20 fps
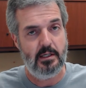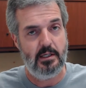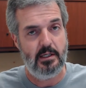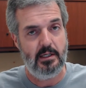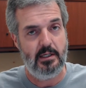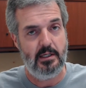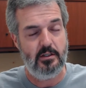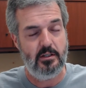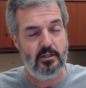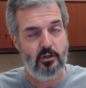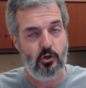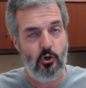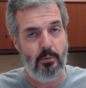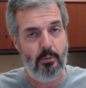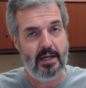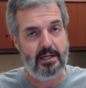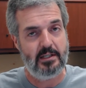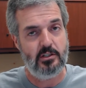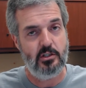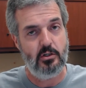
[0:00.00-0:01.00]
to go
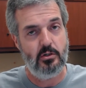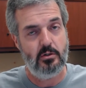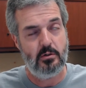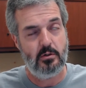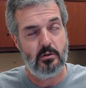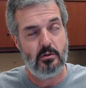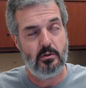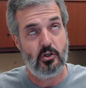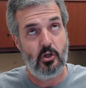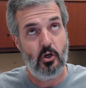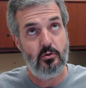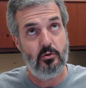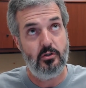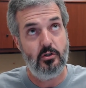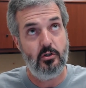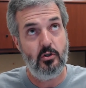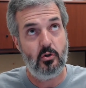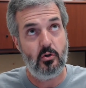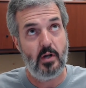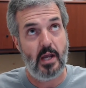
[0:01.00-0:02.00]
to
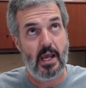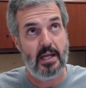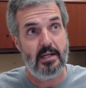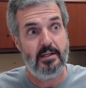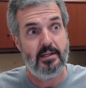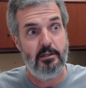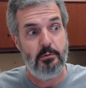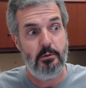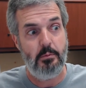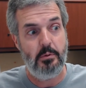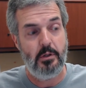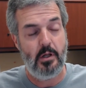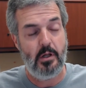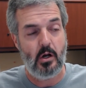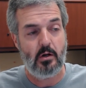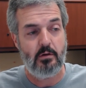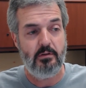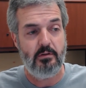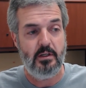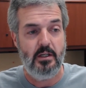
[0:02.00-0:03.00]
your annotated
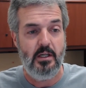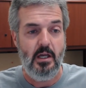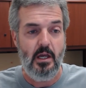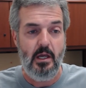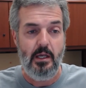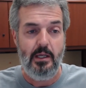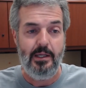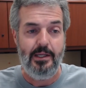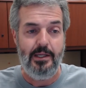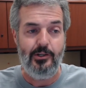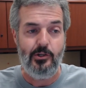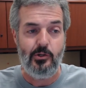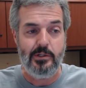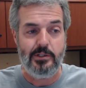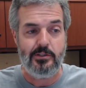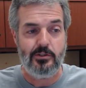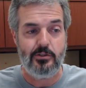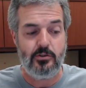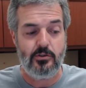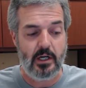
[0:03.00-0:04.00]
bibliography, in your
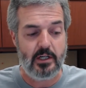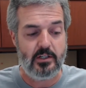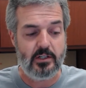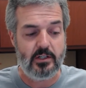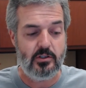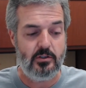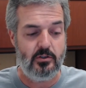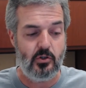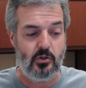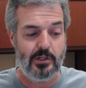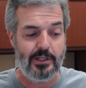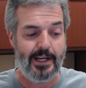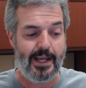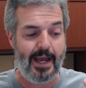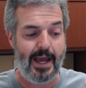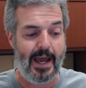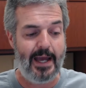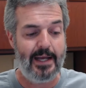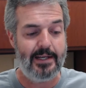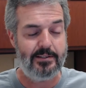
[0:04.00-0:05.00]
introduction, you're going to
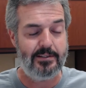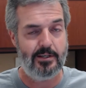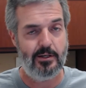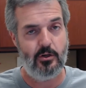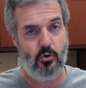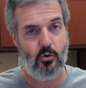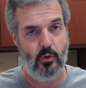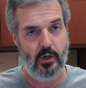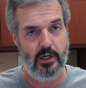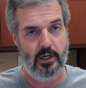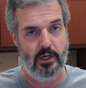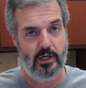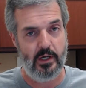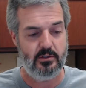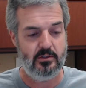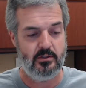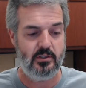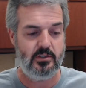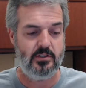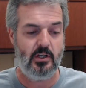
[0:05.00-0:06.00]
ask a question,
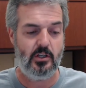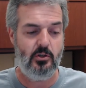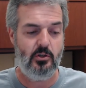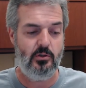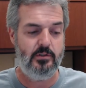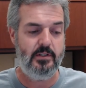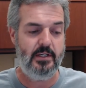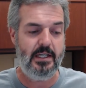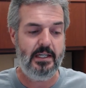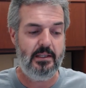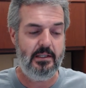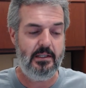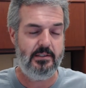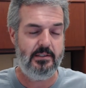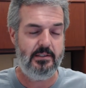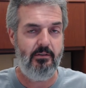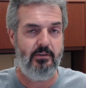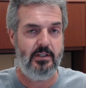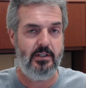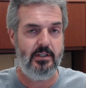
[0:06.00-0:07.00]
just like you see in these
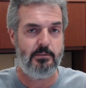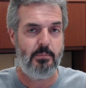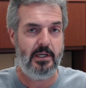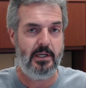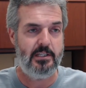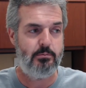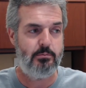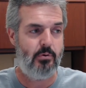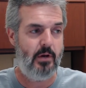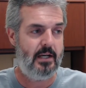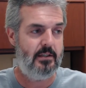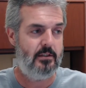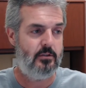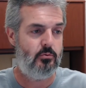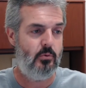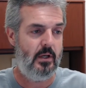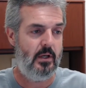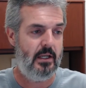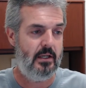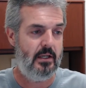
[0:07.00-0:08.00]
evidence-based practice
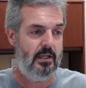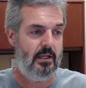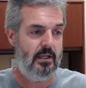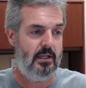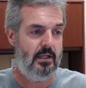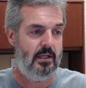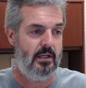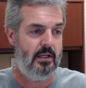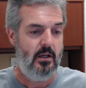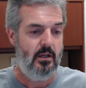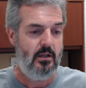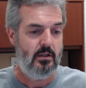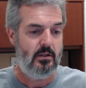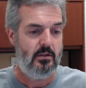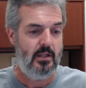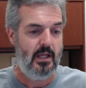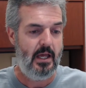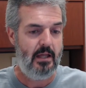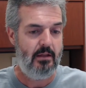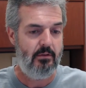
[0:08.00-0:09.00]
readings.
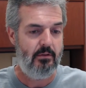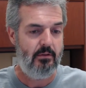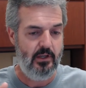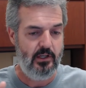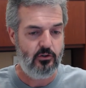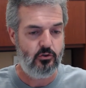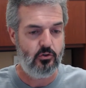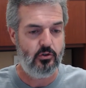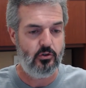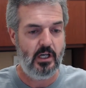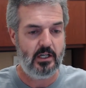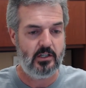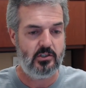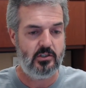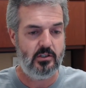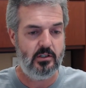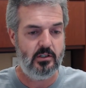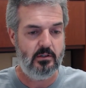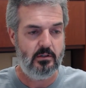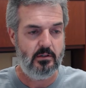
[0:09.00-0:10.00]
That
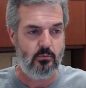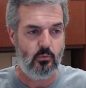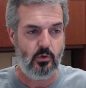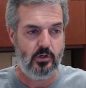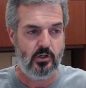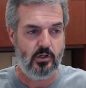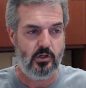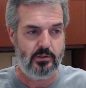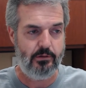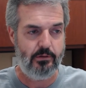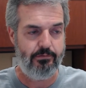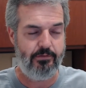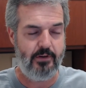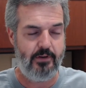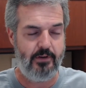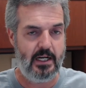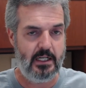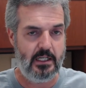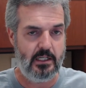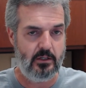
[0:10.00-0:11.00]
introduction where you're
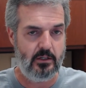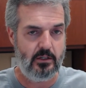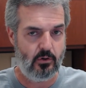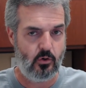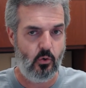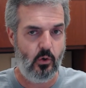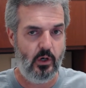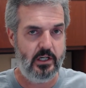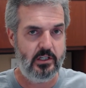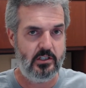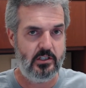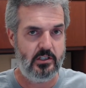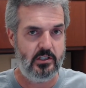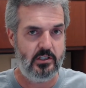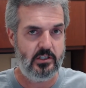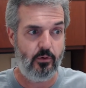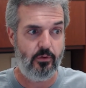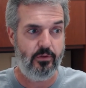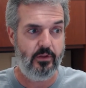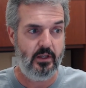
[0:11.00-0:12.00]
defining your question,
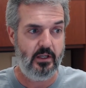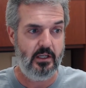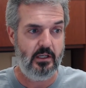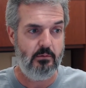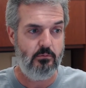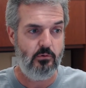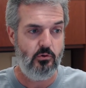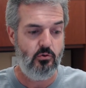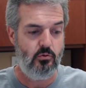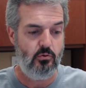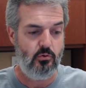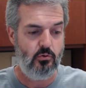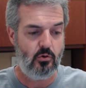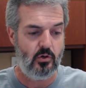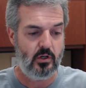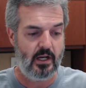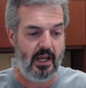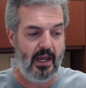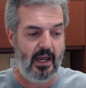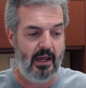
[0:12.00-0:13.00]
your theme, you're
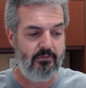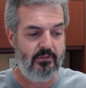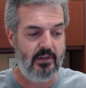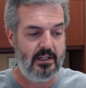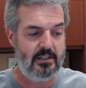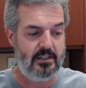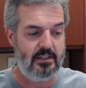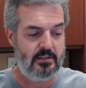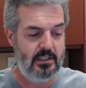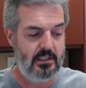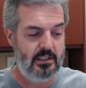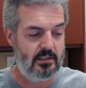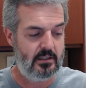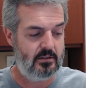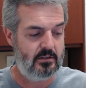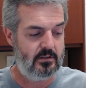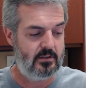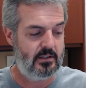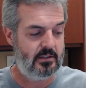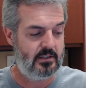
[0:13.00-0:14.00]
going to have that
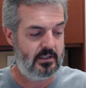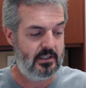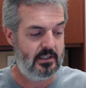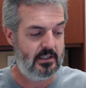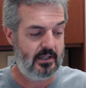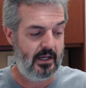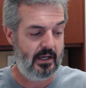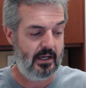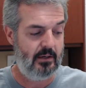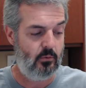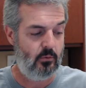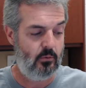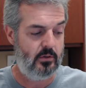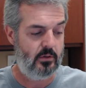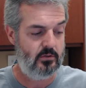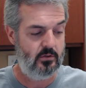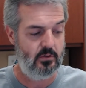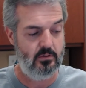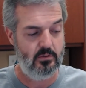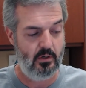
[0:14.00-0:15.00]
sentence that says, I
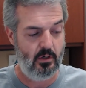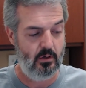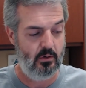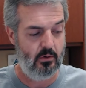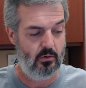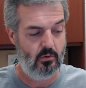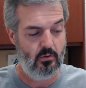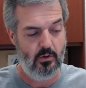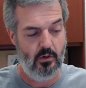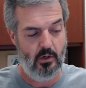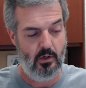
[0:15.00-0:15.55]
want to know,